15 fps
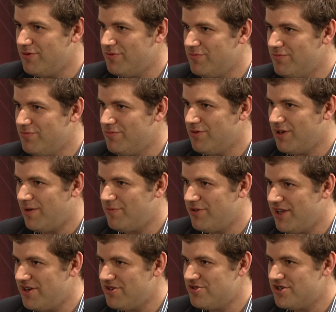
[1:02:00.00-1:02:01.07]
we'll, we'll, come to
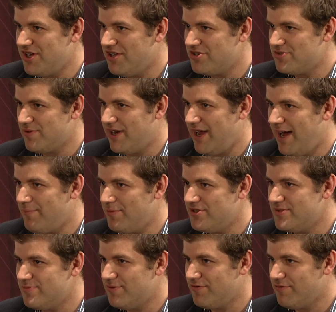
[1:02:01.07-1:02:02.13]
that challenge when it
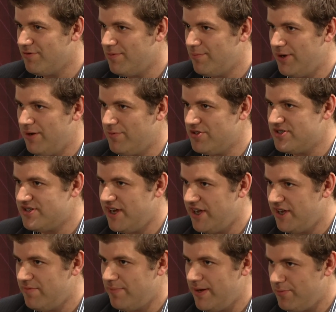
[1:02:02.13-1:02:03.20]
happens. But from what we've been able to see
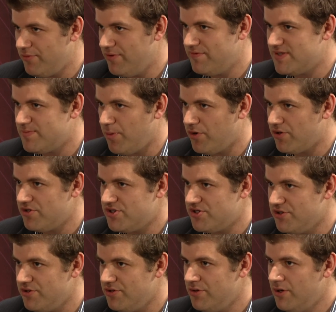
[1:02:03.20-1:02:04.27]
and people we've spoken
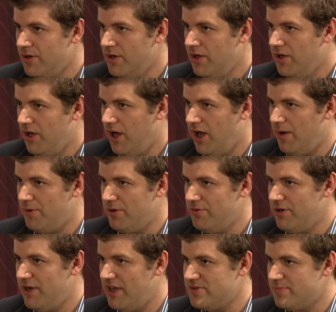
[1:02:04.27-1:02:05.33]
to, um, it,
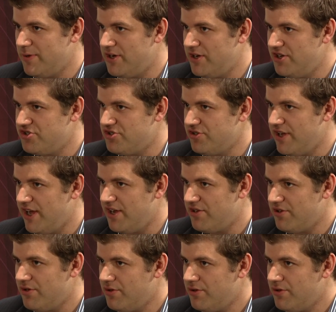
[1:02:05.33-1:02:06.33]
it, hasn't been an issue yet.